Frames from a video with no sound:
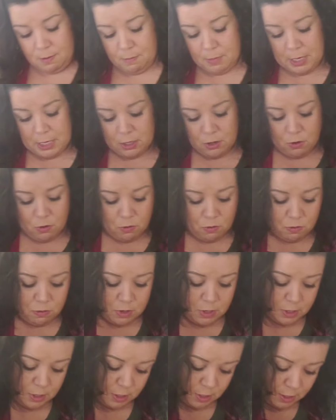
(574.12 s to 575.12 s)
my
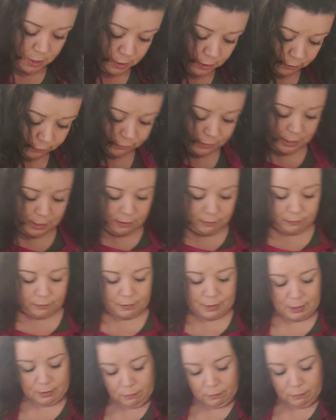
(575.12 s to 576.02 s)
dough is nice